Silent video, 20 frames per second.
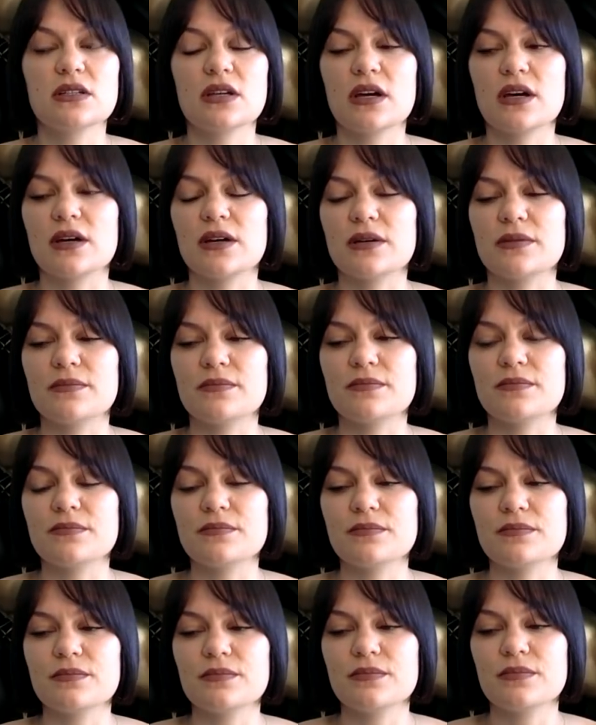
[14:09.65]

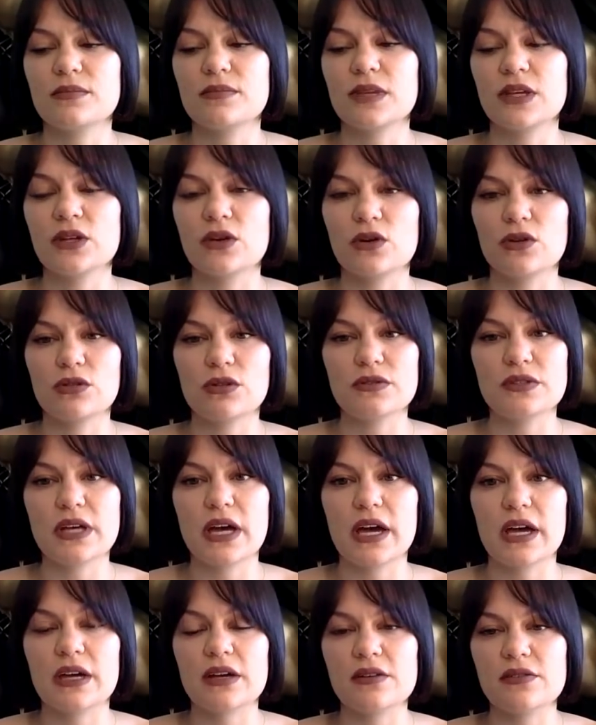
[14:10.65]
in honor of
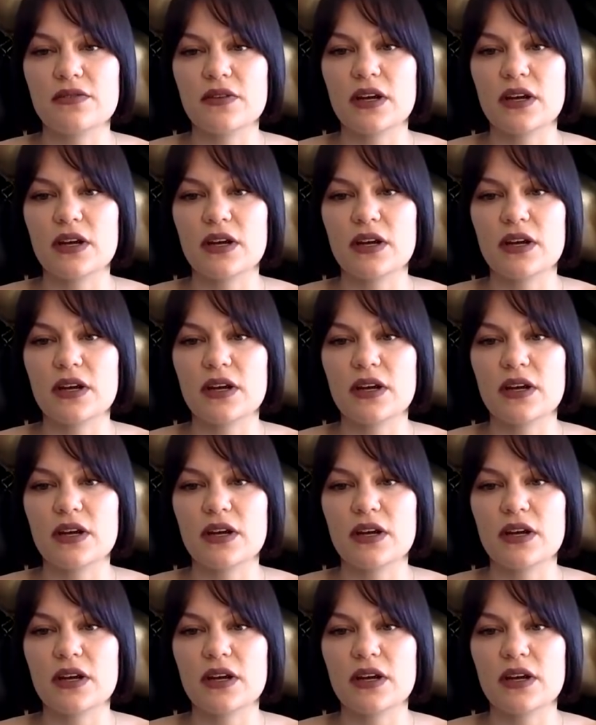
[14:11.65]
Dave,